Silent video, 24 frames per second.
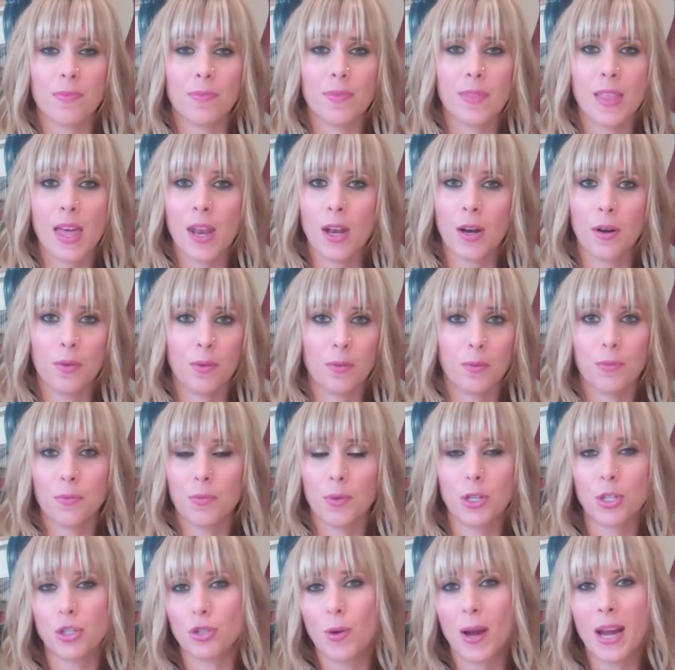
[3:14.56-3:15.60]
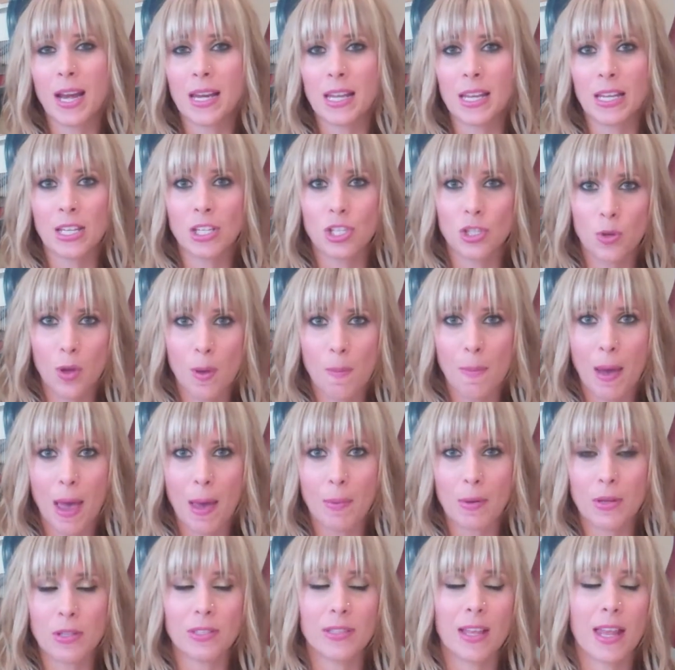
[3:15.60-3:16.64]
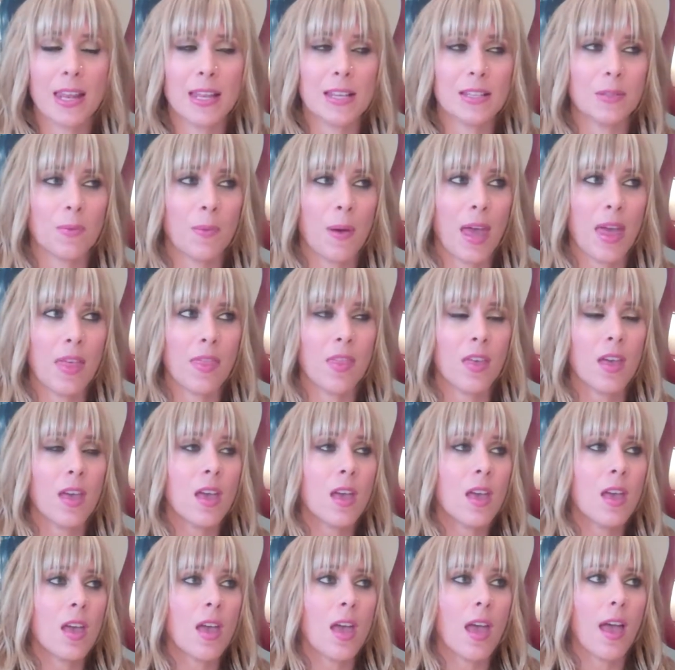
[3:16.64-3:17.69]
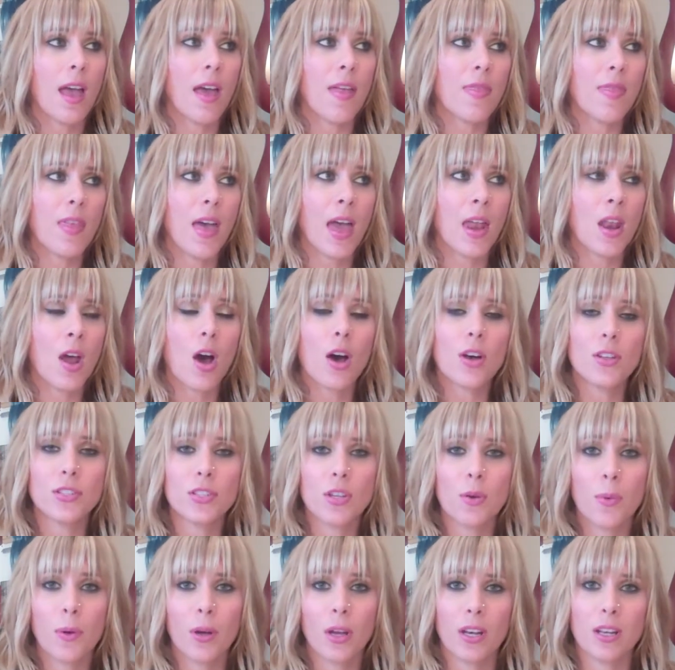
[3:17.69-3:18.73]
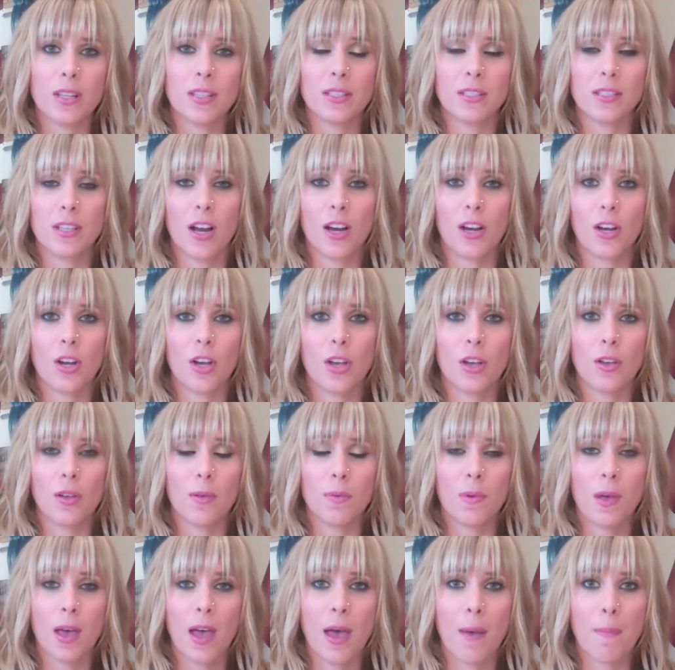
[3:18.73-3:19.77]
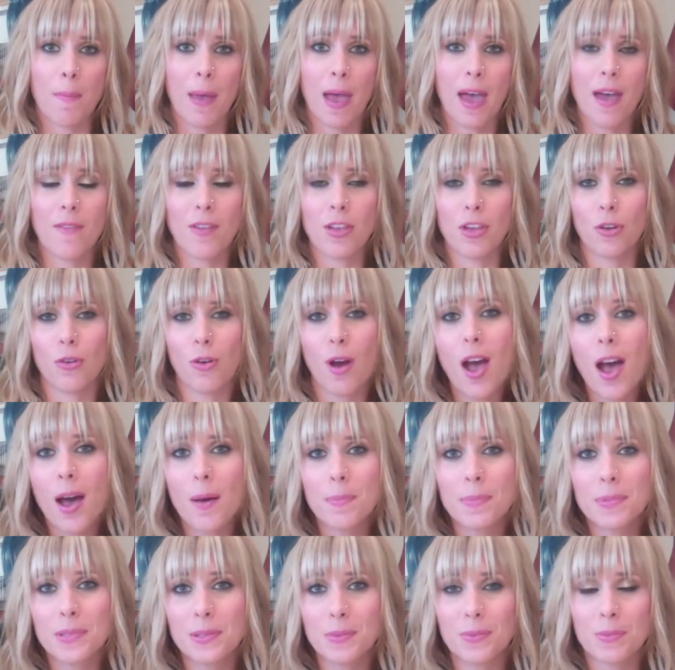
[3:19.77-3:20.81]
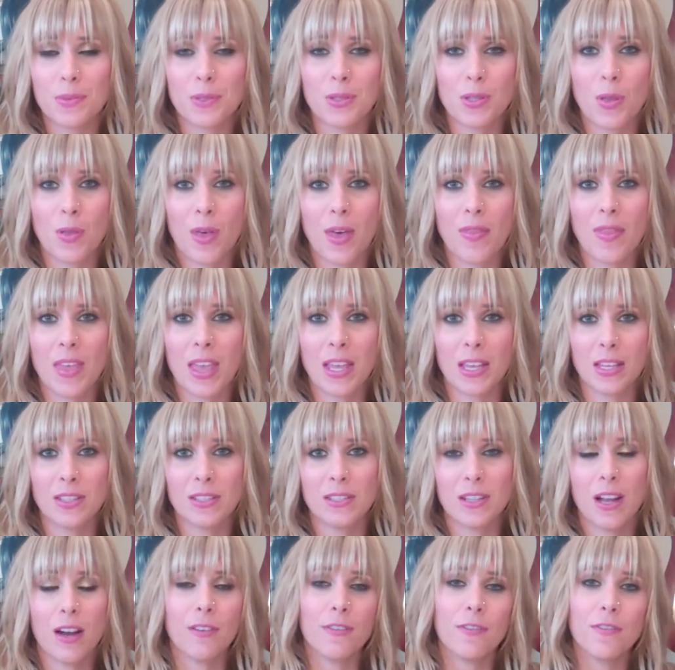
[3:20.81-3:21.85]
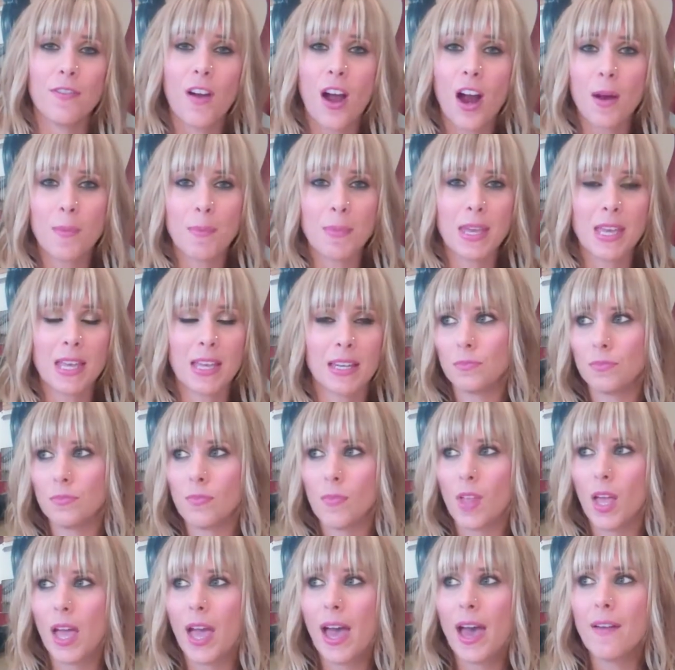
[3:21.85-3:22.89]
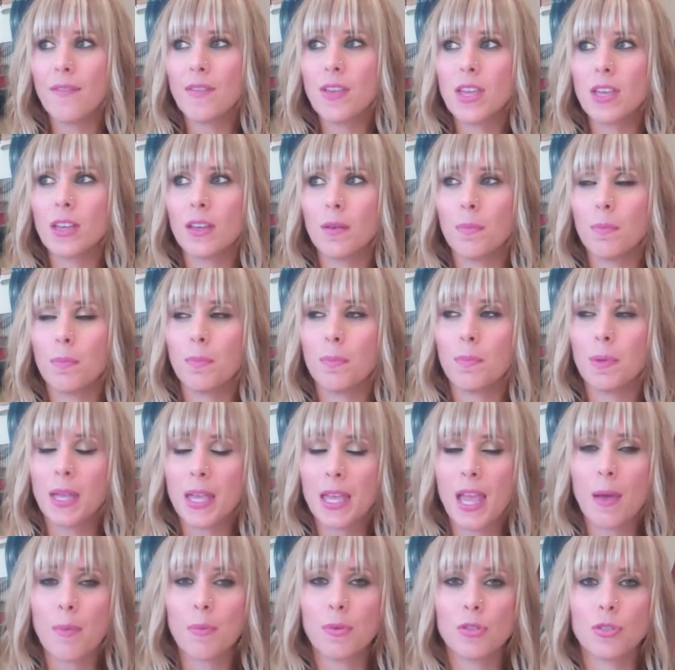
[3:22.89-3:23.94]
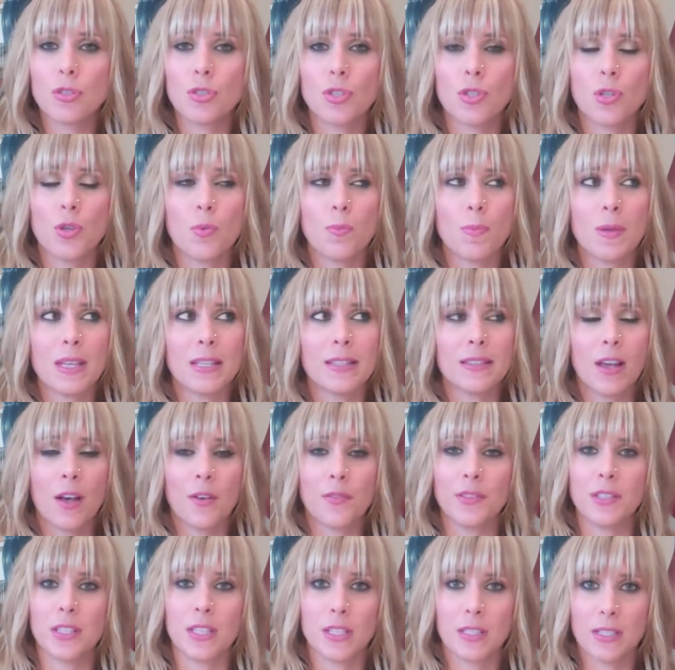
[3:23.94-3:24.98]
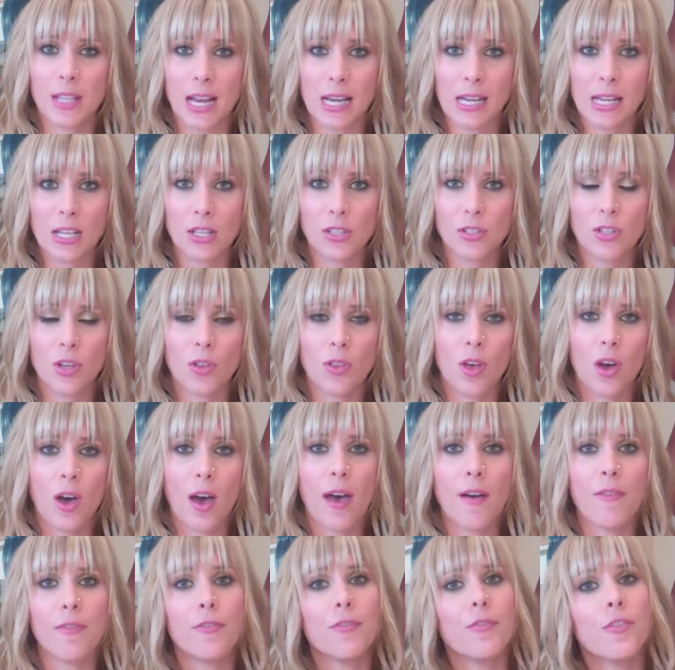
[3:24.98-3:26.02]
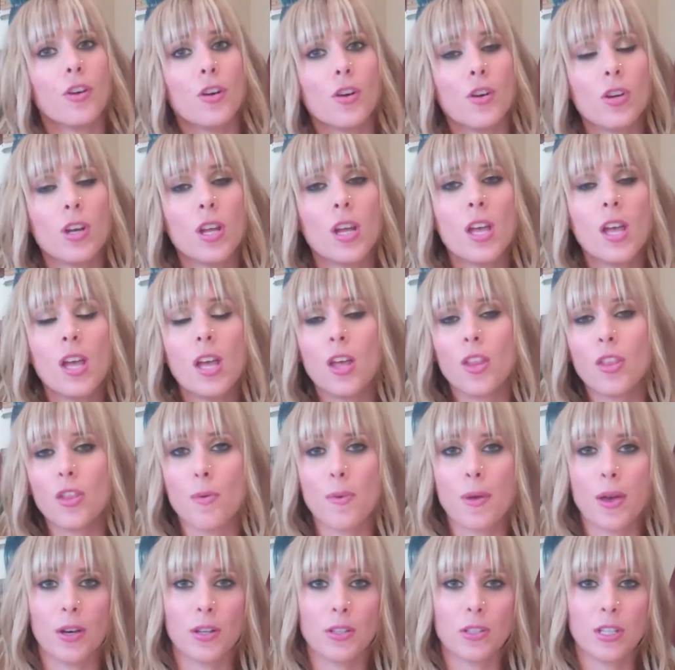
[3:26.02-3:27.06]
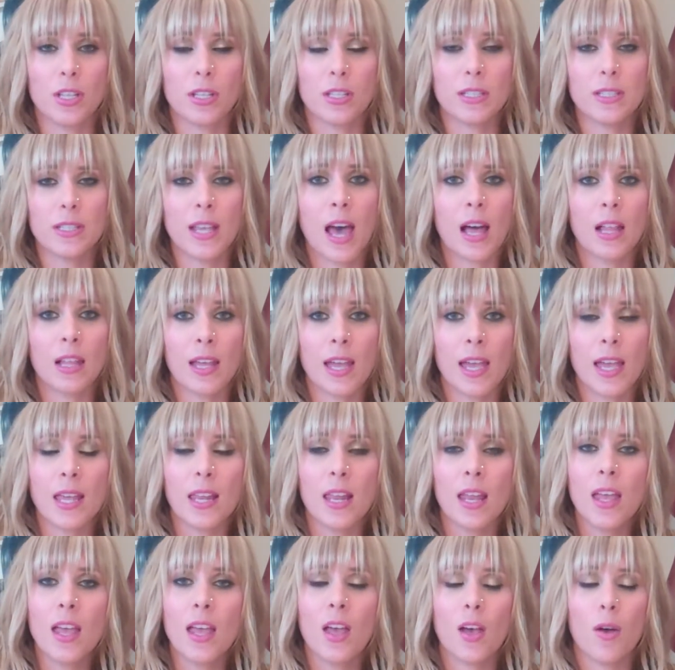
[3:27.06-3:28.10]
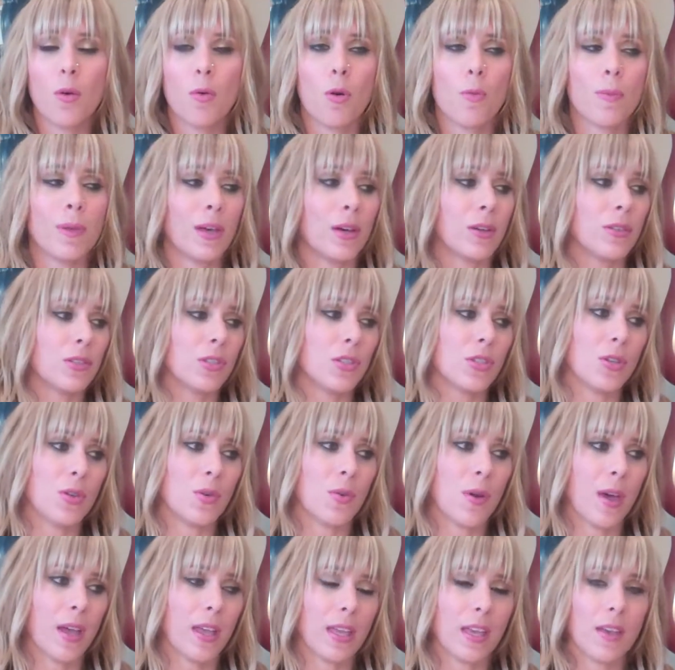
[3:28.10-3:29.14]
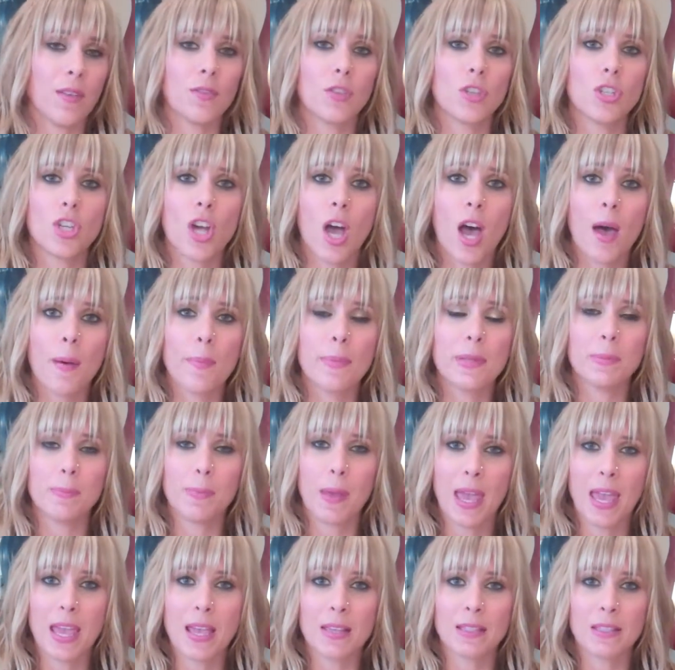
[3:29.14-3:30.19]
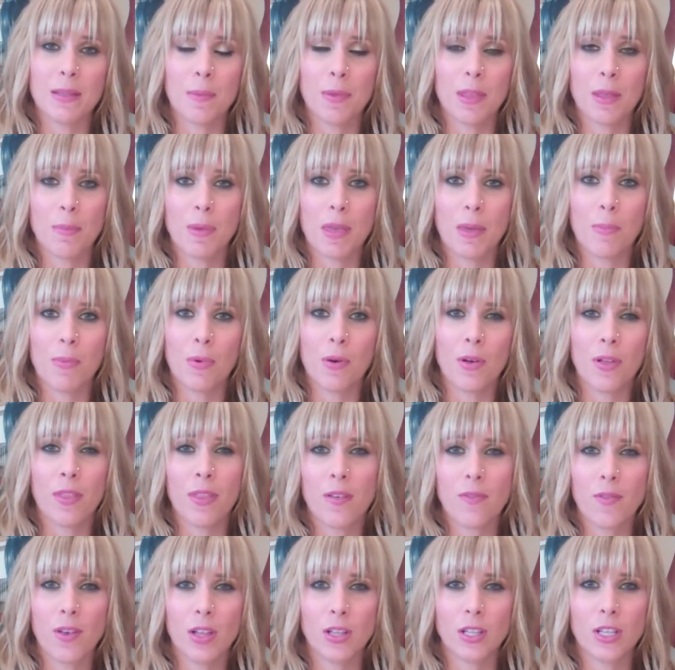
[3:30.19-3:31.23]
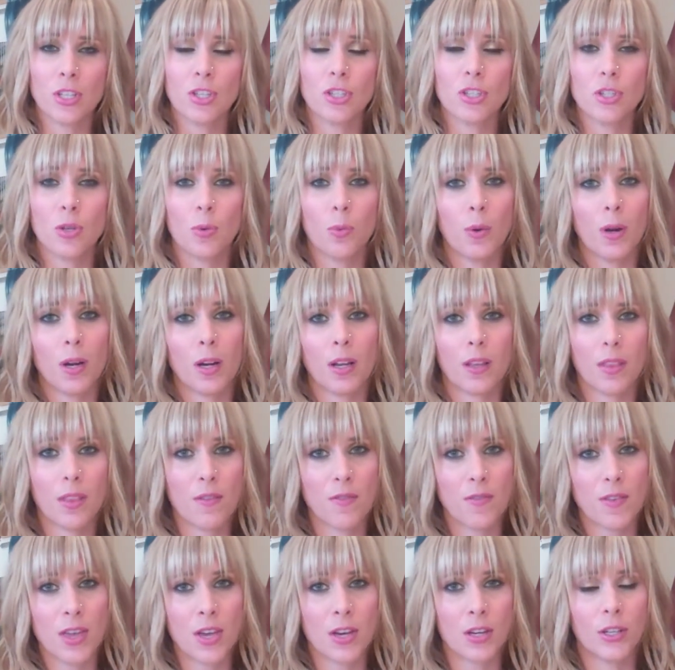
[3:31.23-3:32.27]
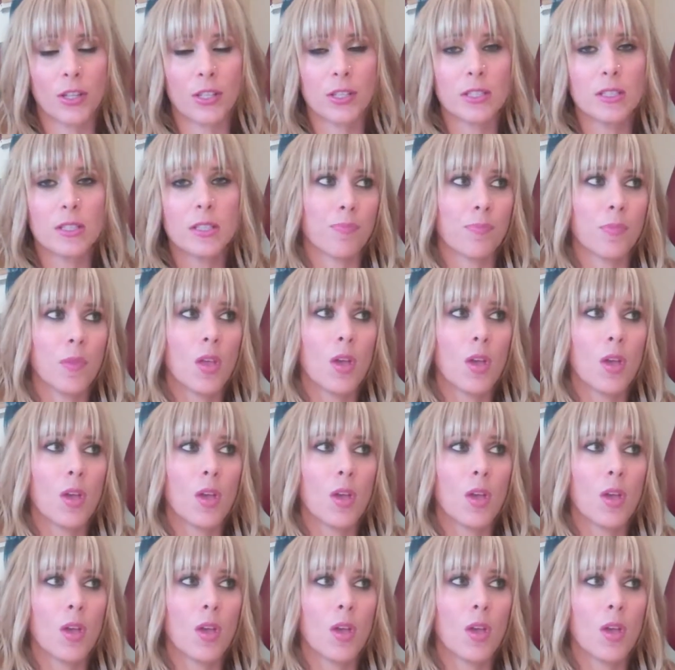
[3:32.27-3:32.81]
that we're training and doing Bible studies with. And then also we're going to start having crops so that they can start farming, being able to be self-sustaining. So they'll have food, they'll be able to sell it, we'll be able to give jobs, pay some of the people in the village to work the fields.